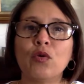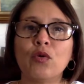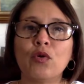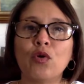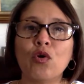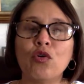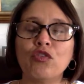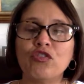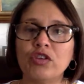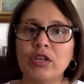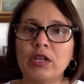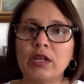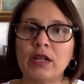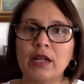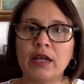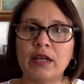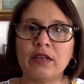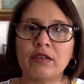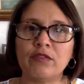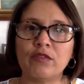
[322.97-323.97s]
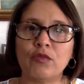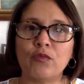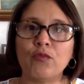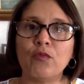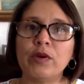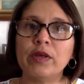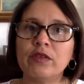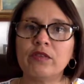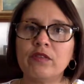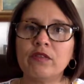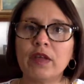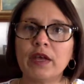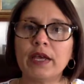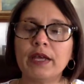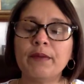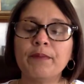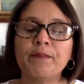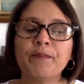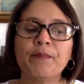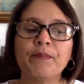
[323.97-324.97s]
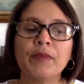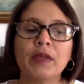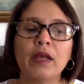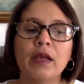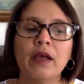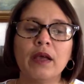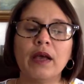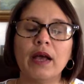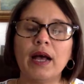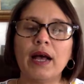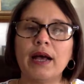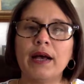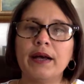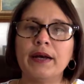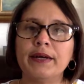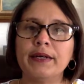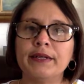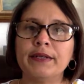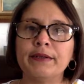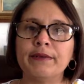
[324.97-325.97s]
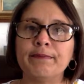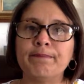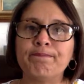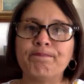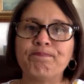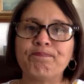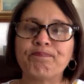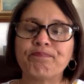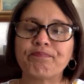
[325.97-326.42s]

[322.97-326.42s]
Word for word: coaching clients on Wednesday, and